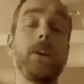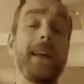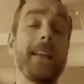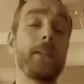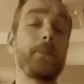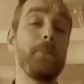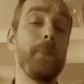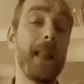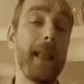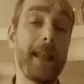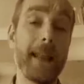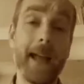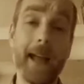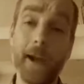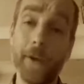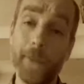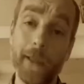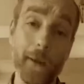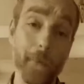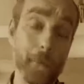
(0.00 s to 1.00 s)
I explain
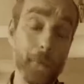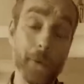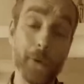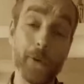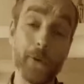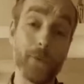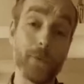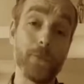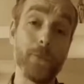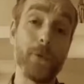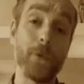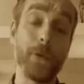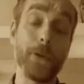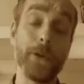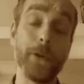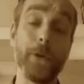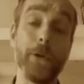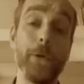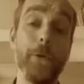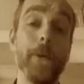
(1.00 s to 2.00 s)
how that works for
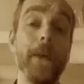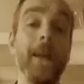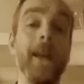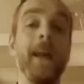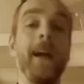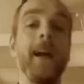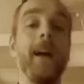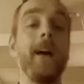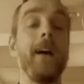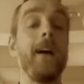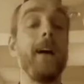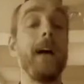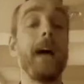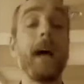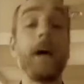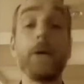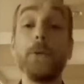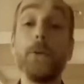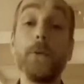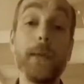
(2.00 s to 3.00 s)
you,
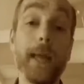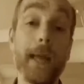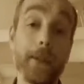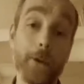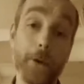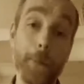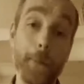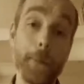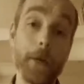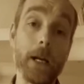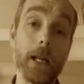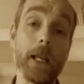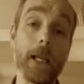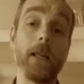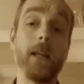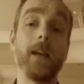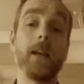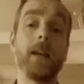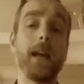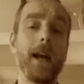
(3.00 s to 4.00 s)
how you get your
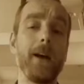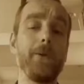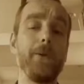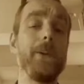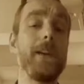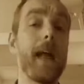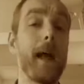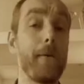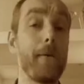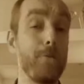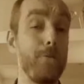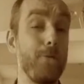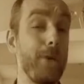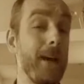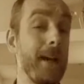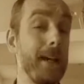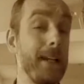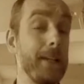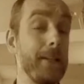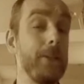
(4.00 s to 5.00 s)
money, and how you get
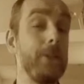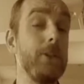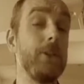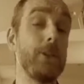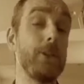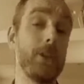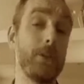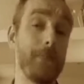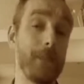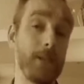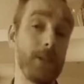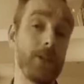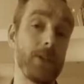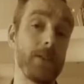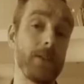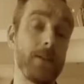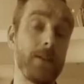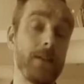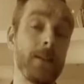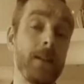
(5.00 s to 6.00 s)
really good
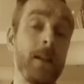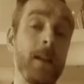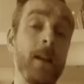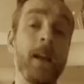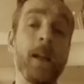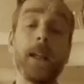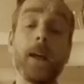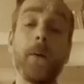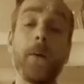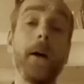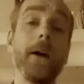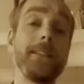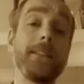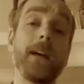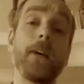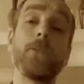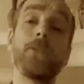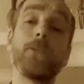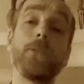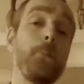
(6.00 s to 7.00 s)
commissions. Now, I
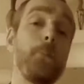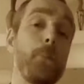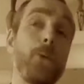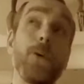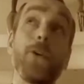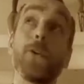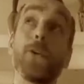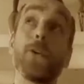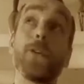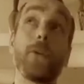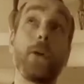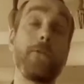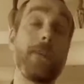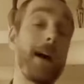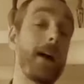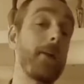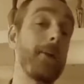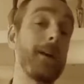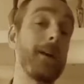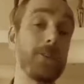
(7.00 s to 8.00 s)
sell some products for
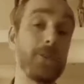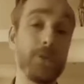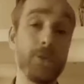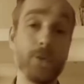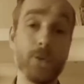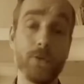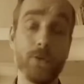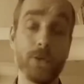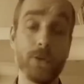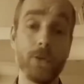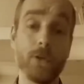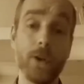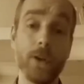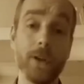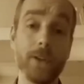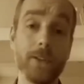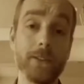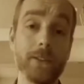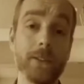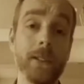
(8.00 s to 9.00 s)
around about
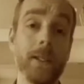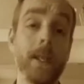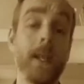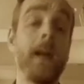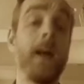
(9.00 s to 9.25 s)
$200.